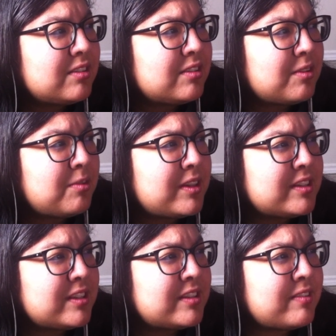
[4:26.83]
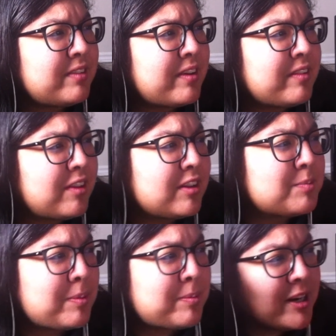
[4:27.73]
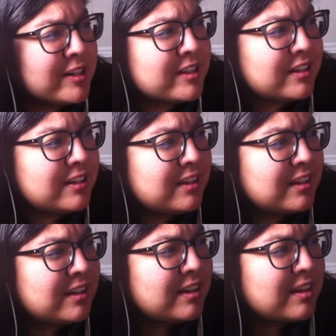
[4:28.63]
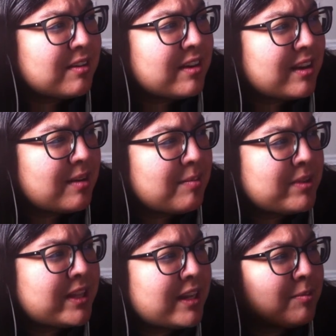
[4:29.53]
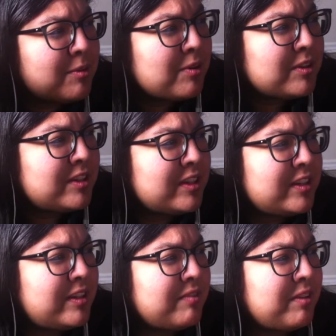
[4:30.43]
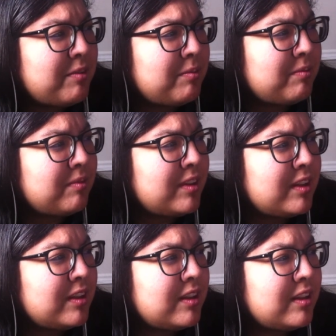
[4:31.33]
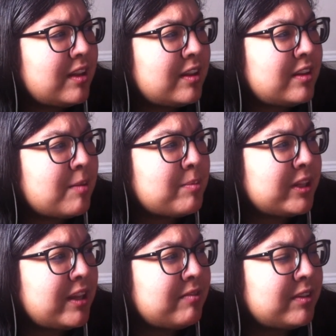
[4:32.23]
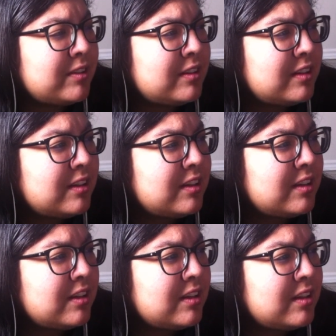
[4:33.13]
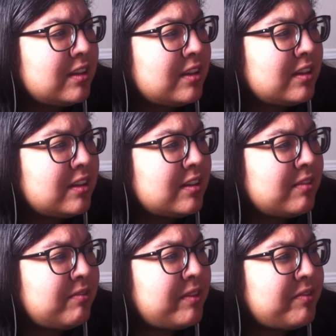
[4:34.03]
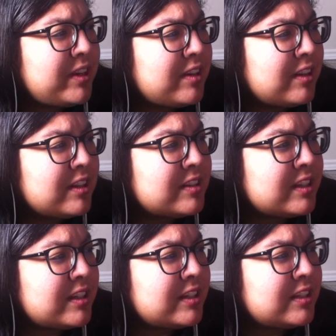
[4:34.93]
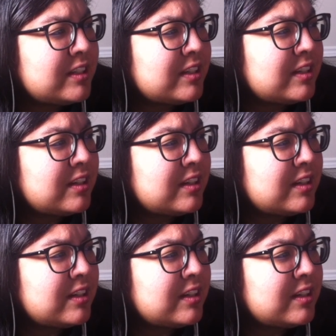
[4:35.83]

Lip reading: So what is it, $75 per person? But then I'm going to a different, an upper level, $50 each,